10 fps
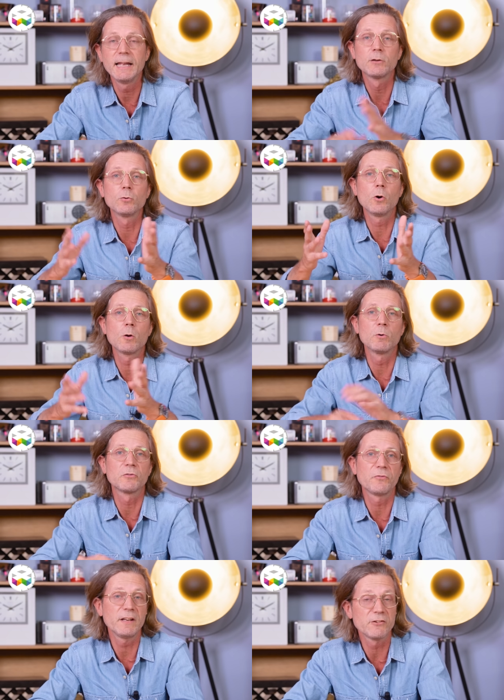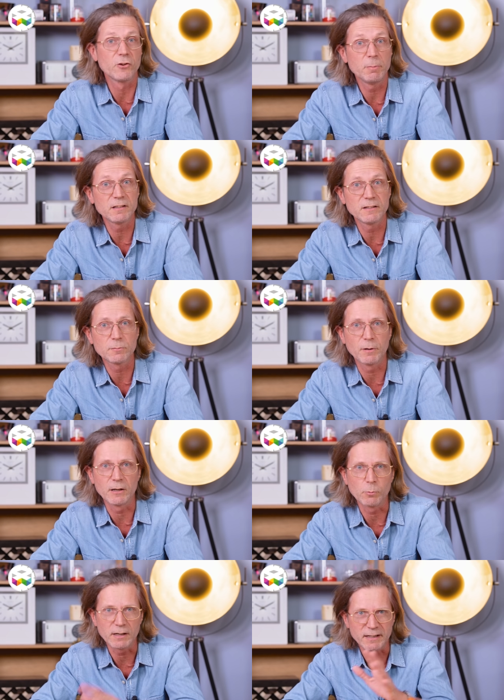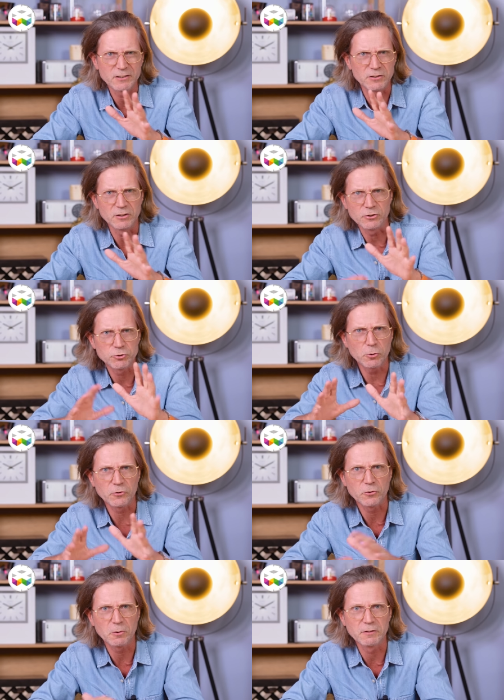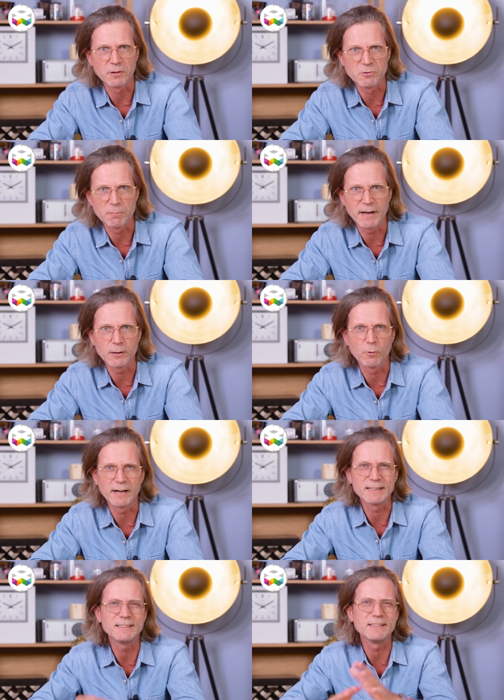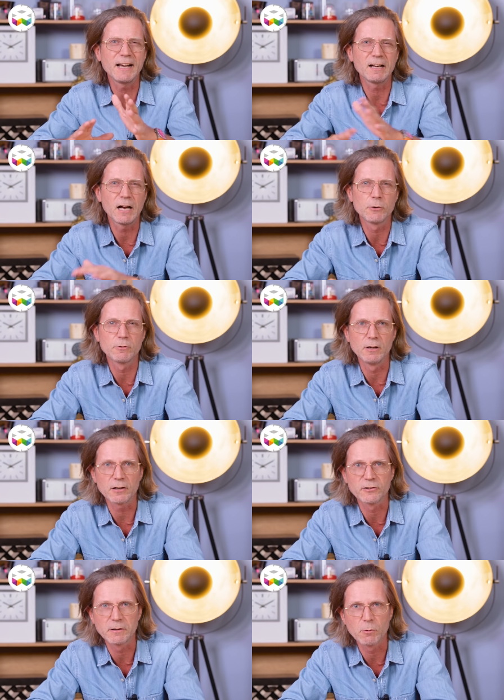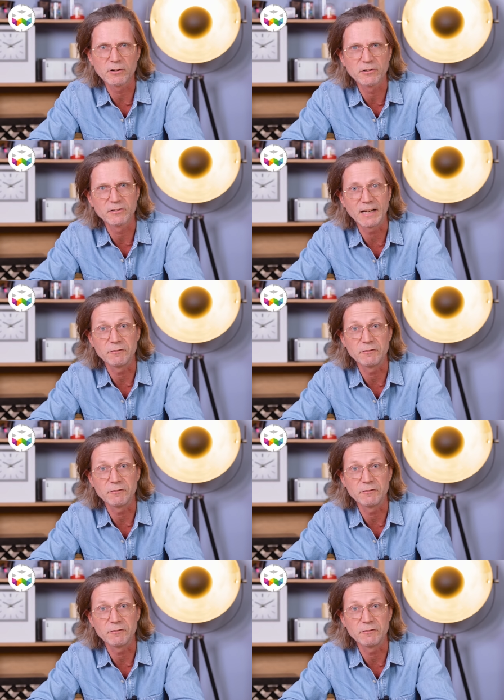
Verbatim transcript: And to almost finish the business part, well, here's a short story from Japan where at least 900 luxury watches